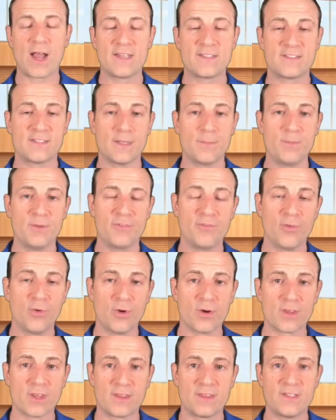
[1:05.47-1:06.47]
I said
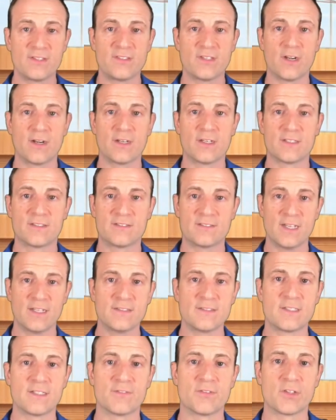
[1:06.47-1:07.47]
before that this area is
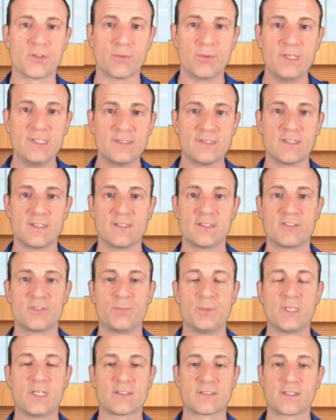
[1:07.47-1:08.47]
sensitive, and the reason is
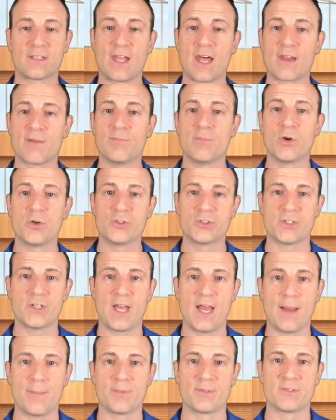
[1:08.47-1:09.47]
because a lot of motion
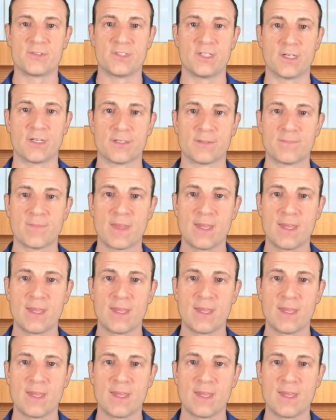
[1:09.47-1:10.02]
happens here.